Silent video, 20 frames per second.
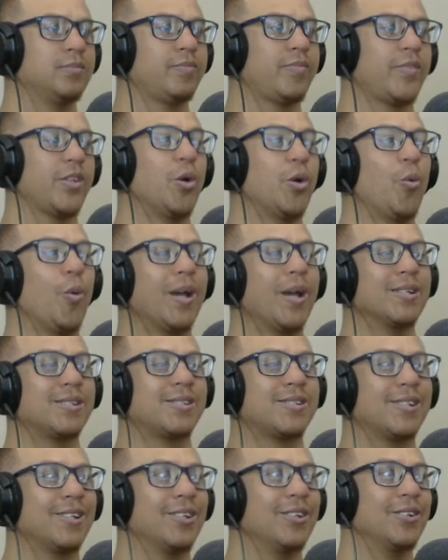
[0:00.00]
You're
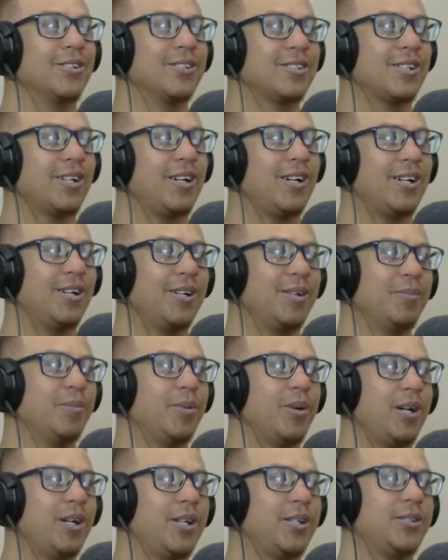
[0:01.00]
wasting your time,
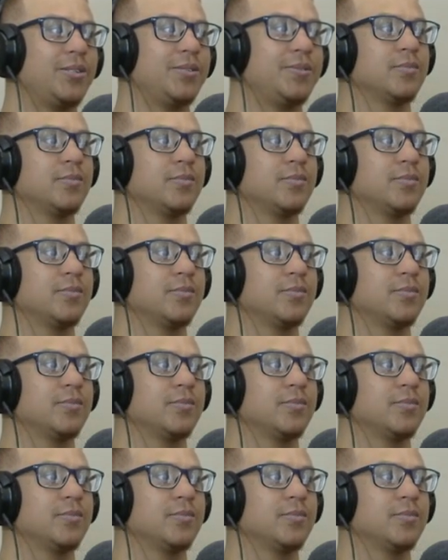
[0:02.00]
wow.